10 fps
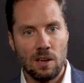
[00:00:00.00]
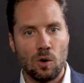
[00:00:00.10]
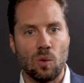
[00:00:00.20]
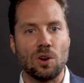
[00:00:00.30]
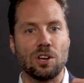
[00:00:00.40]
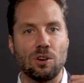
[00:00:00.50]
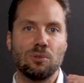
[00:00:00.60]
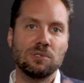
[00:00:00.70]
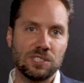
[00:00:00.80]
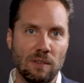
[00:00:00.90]
We're gonna go
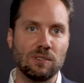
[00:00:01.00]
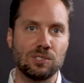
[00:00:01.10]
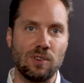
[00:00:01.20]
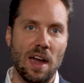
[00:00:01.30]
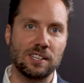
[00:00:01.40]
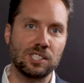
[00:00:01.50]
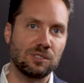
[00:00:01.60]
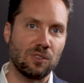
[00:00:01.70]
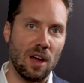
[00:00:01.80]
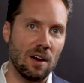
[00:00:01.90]
through several strategies
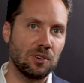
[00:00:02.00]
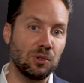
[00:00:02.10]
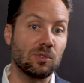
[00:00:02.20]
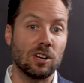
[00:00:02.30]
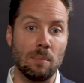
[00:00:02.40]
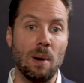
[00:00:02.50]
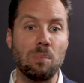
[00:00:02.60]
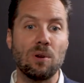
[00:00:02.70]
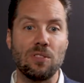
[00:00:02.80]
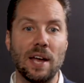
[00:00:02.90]
for how to come
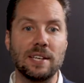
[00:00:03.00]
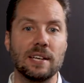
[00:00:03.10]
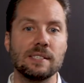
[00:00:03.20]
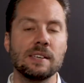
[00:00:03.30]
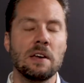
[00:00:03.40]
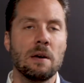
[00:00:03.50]
up with ideas,